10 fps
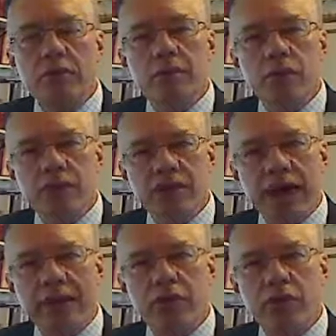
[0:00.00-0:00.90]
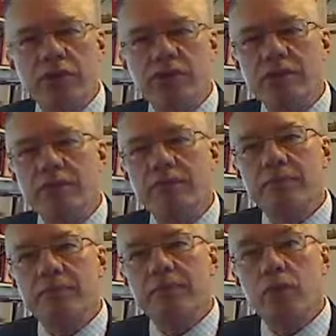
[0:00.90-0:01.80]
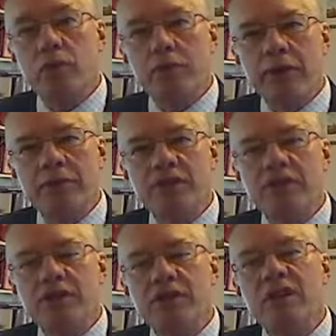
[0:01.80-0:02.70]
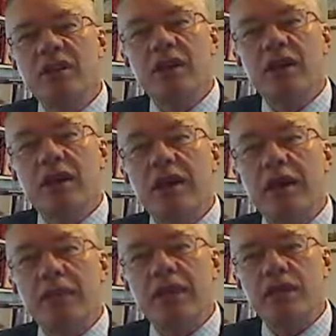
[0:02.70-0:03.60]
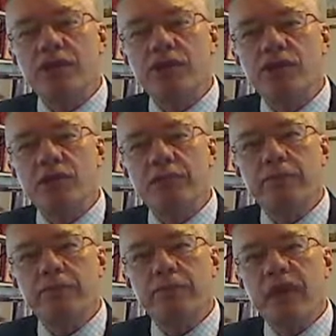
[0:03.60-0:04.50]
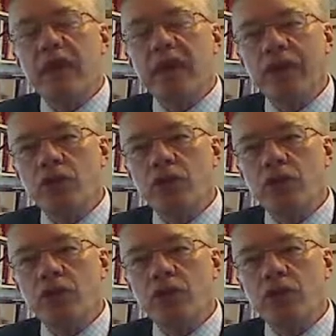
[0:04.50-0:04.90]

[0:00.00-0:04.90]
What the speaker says: what starting points, what premises are being used, and